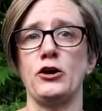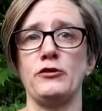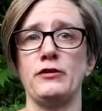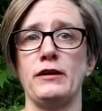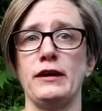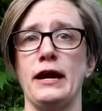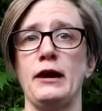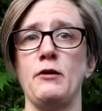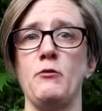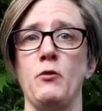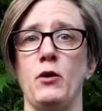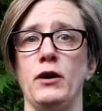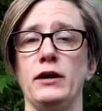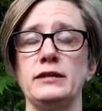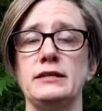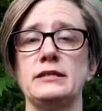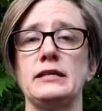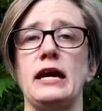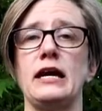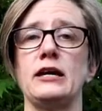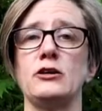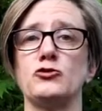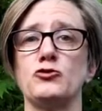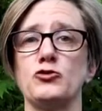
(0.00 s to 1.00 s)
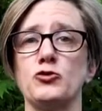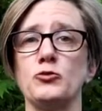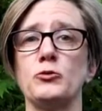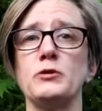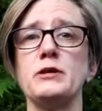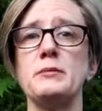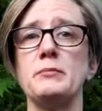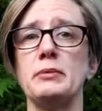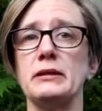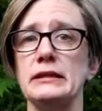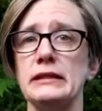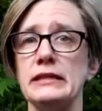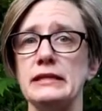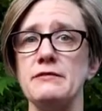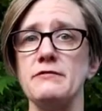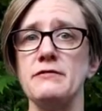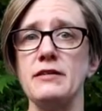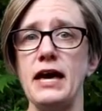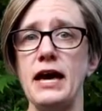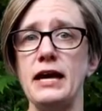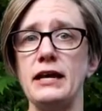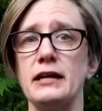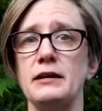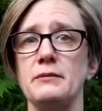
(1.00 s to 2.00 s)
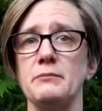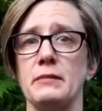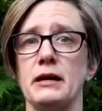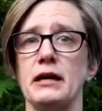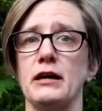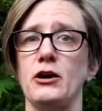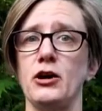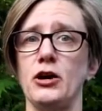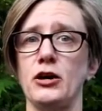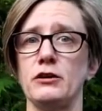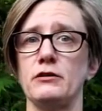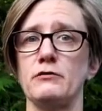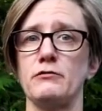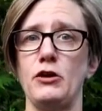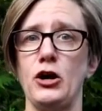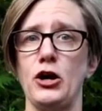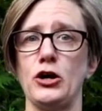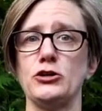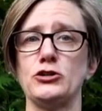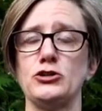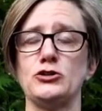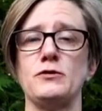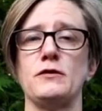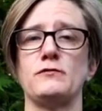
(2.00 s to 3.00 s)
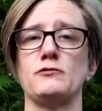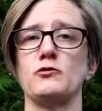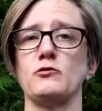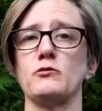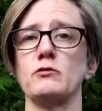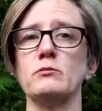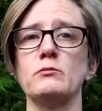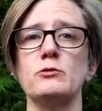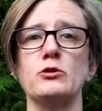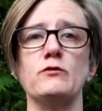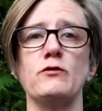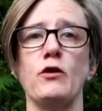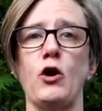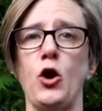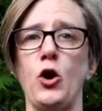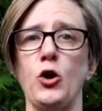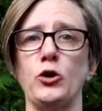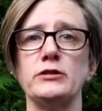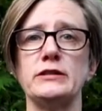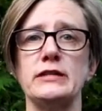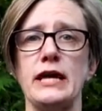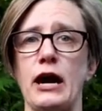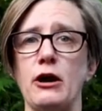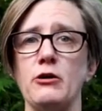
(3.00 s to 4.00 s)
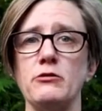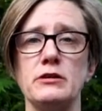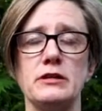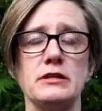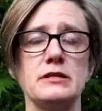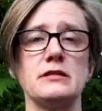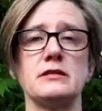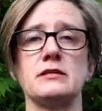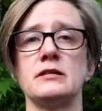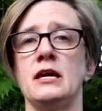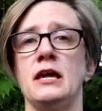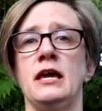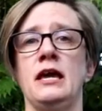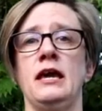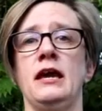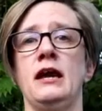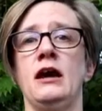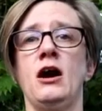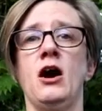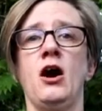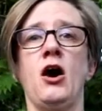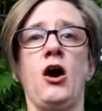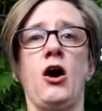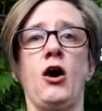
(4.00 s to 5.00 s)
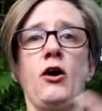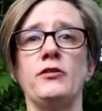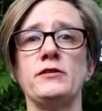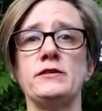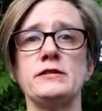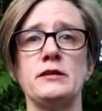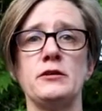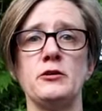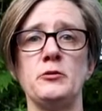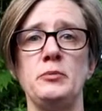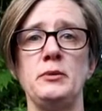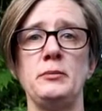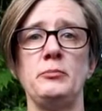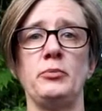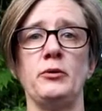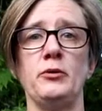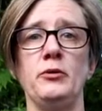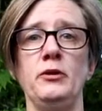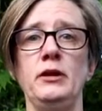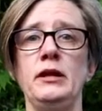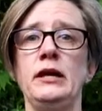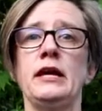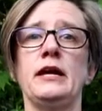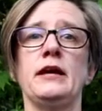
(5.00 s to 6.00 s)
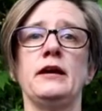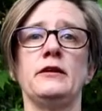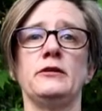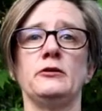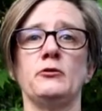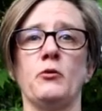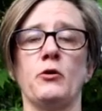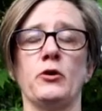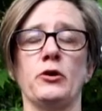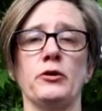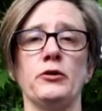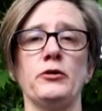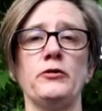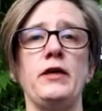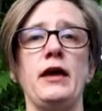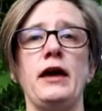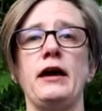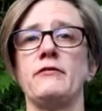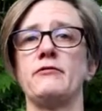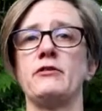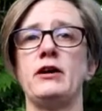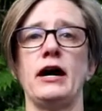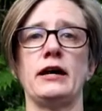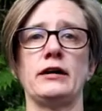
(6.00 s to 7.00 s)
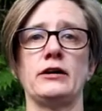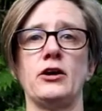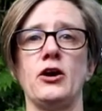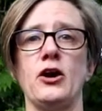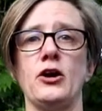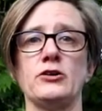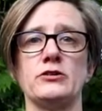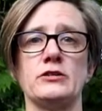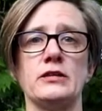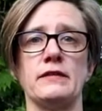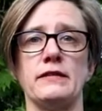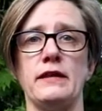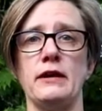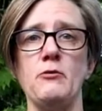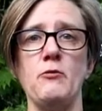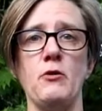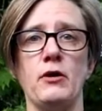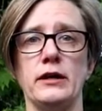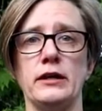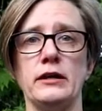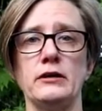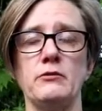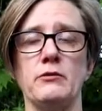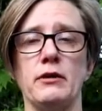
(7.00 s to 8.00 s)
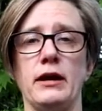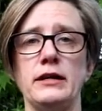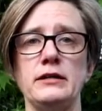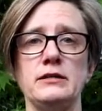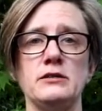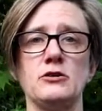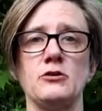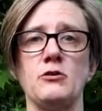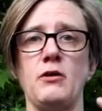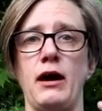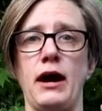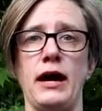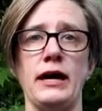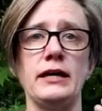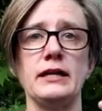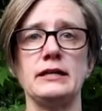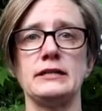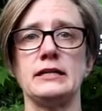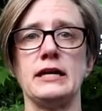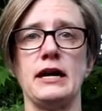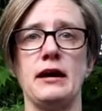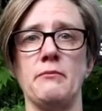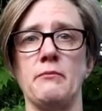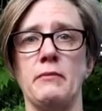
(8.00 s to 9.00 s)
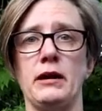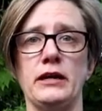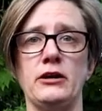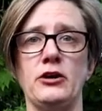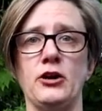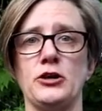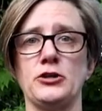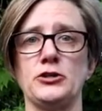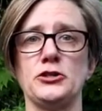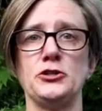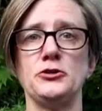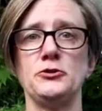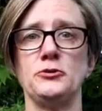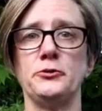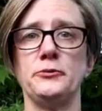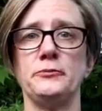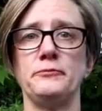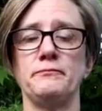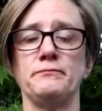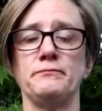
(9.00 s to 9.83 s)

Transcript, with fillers: that I want. I truly believe that in my heart of hearts. You have to remove all doubt because all these other people in the world have gotten cars that they wanted, right? So I get to have my car too.